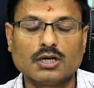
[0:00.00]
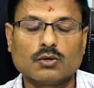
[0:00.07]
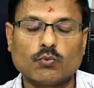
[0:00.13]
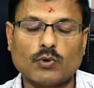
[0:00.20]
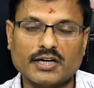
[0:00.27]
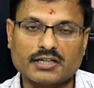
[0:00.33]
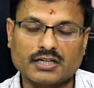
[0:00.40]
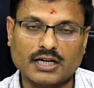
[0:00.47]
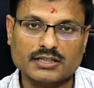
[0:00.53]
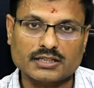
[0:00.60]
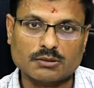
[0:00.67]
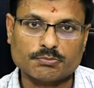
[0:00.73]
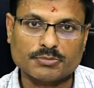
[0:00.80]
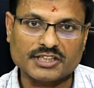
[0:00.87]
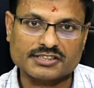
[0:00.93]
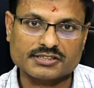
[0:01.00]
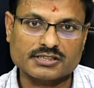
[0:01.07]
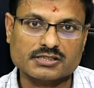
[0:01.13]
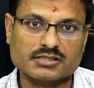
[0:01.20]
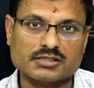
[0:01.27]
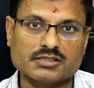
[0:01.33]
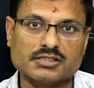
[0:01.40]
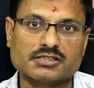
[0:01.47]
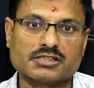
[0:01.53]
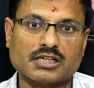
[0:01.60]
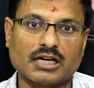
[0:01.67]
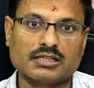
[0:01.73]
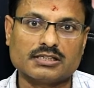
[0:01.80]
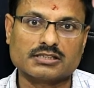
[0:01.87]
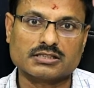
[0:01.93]
what kind of braces the
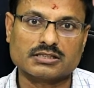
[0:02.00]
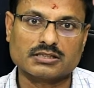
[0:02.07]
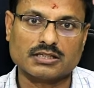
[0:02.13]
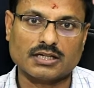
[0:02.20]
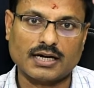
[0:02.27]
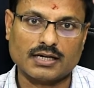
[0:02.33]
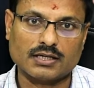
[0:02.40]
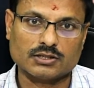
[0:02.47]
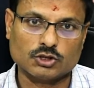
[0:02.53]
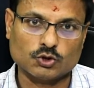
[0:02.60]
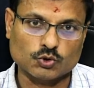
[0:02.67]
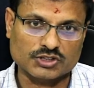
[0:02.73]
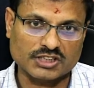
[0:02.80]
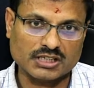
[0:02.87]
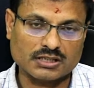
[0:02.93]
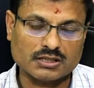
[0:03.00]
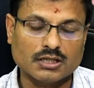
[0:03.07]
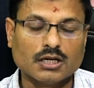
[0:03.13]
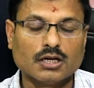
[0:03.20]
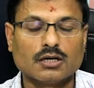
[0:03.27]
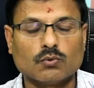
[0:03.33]
child is using,